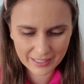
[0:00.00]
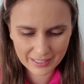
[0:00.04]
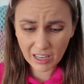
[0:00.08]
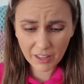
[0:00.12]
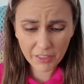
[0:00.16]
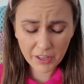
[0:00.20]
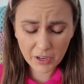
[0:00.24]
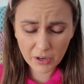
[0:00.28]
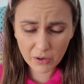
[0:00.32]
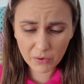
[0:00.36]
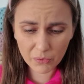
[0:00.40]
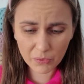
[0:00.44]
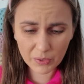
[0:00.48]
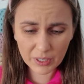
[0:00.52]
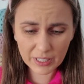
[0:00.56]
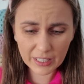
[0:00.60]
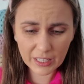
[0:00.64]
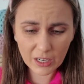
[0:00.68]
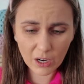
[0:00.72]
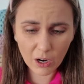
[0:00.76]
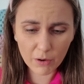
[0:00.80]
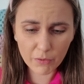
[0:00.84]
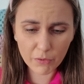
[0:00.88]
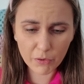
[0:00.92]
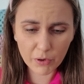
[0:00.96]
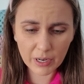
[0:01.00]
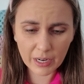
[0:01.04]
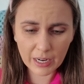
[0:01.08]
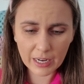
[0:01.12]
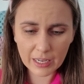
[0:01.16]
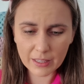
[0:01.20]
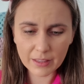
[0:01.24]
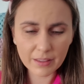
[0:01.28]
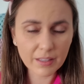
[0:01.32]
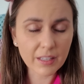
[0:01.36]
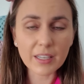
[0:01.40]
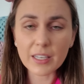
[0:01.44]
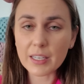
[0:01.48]
Nothing really hovering
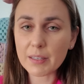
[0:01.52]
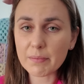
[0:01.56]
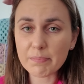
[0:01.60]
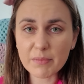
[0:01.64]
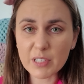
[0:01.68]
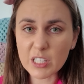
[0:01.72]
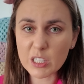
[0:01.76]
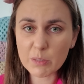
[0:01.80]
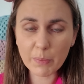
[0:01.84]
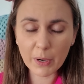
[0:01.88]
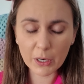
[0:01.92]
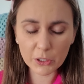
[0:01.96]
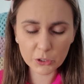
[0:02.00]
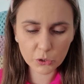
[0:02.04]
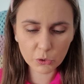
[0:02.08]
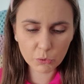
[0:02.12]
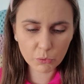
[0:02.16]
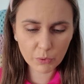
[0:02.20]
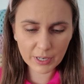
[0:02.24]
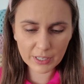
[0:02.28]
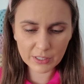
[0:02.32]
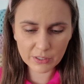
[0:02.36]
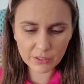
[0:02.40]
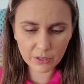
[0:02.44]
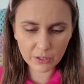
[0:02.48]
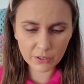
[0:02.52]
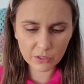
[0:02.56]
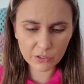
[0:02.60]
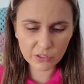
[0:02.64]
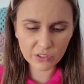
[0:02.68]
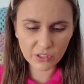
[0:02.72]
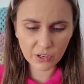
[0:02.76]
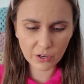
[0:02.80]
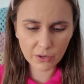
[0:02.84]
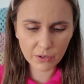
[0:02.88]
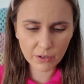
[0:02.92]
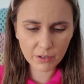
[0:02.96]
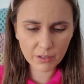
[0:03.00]
in the special research
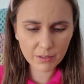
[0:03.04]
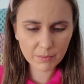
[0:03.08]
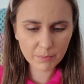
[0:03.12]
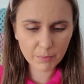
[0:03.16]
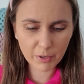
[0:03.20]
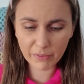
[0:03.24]
zone.